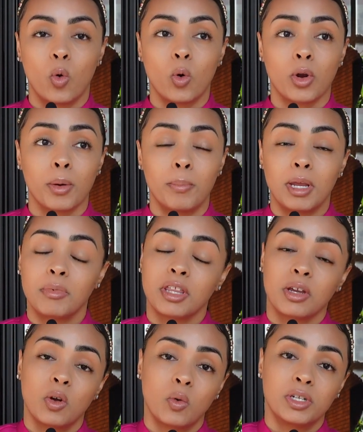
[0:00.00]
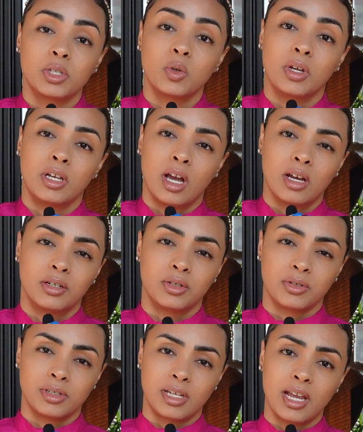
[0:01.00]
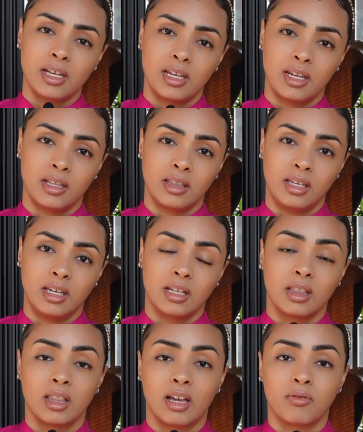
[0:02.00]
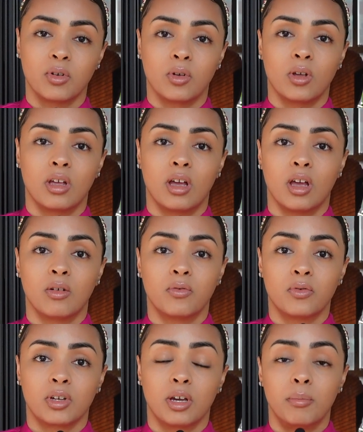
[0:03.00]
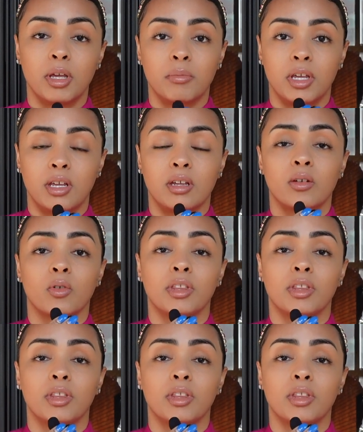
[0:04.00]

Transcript: or maybe they go into it not understanding the level of commitment